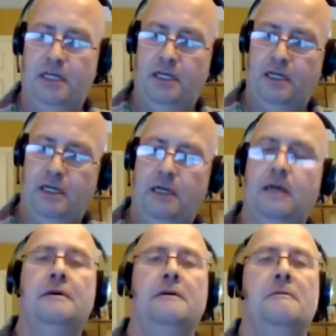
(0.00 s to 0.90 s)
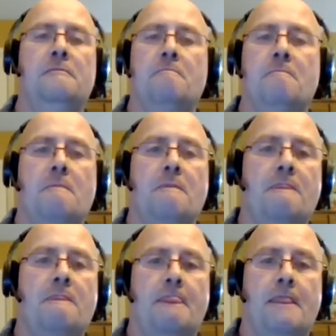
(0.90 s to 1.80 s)

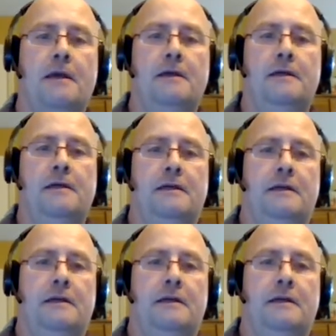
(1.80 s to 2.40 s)
Nothing is said.